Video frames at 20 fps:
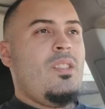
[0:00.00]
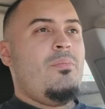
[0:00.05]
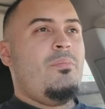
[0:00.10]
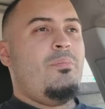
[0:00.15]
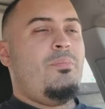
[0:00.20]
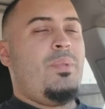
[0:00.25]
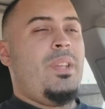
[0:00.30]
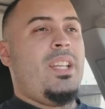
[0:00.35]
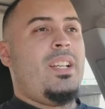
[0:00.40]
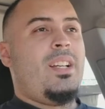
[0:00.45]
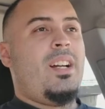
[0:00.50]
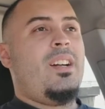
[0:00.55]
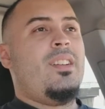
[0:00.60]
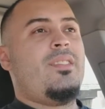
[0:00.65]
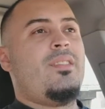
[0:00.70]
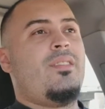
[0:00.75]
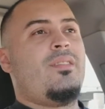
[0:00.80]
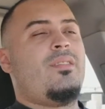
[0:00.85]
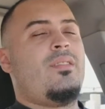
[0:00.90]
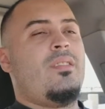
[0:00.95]

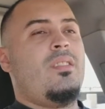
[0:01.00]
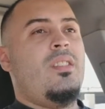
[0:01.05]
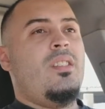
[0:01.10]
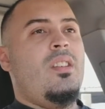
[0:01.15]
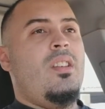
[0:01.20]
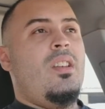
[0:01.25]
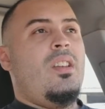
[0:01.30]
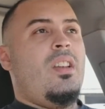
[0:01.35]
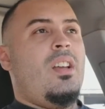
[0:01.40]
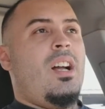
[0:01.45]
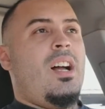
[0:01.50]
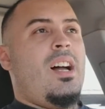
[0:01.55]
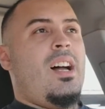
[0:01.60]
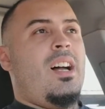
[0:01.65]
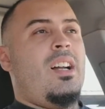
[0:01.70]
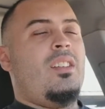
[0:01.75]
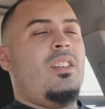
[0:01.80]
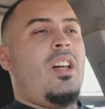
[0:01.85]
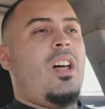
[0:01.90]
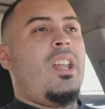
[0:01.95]
because
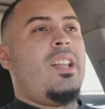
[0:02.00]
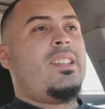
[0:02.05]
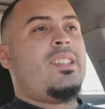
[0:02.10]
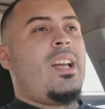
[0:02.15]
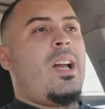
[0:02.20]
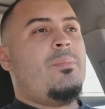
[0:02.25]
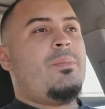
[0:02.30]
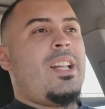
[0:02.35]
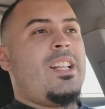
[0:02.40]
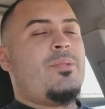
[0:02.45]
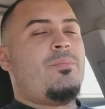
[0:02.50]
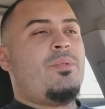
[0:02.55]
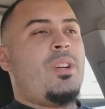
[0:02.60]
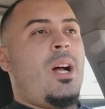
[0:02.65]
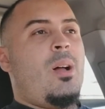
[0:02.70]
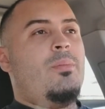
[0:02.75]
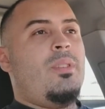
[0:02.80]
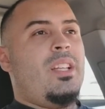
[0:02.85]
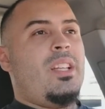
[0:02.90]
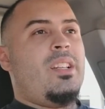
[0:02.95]
a lot of the time that's
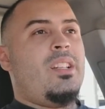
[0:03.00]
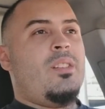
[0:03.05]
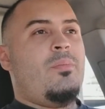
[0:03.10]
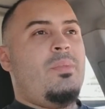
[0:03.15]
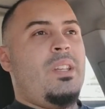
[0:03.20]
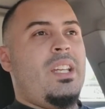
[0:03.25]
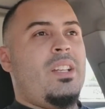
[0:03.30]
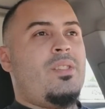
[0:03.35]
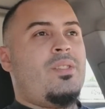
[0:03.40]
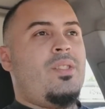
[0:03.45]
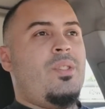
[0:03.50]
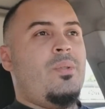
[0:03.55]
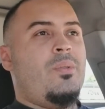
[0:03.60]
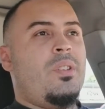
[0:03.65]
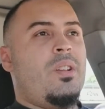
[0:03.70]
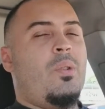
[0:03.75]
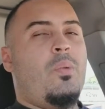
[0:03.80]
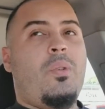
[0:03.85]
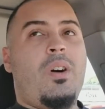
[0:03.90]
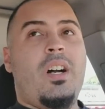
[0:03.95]
probably going to be a 2
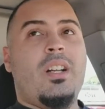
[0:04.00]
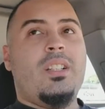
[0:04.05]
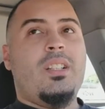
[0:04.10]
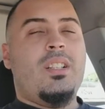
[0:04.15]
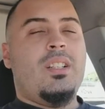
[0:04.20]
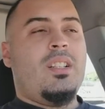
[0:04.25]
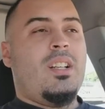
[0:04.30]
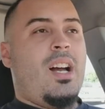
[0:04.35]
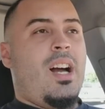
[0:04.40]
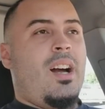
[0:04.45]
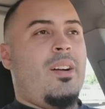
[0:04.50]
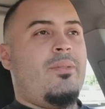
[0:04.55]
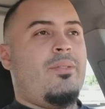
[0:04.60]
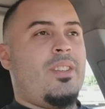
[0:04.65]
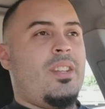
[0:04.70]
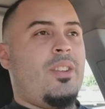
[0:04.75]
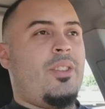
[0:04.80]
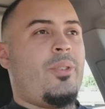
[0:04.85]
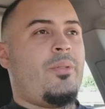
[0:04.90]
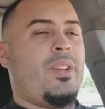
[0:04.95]
and a 1 for
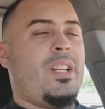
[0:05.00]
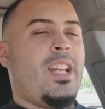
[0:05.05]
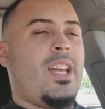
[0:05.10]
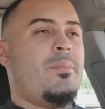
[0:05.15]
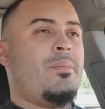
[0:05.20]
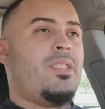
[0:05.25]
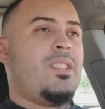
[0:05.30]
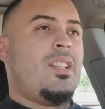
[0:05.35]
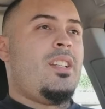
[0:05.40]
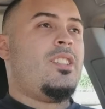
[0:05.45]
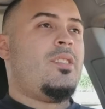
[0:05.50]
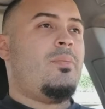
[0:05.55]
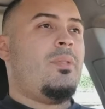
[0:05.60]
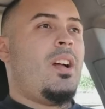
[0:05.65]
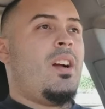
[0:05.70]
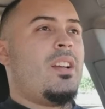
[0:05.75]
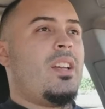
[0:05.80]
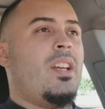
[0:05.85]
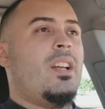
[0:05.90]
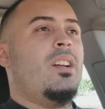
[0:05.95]
the 3 damage that it's
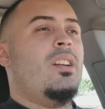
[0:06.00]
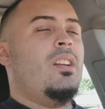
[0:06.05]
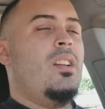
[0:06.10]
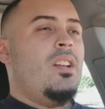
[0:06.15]
blocking.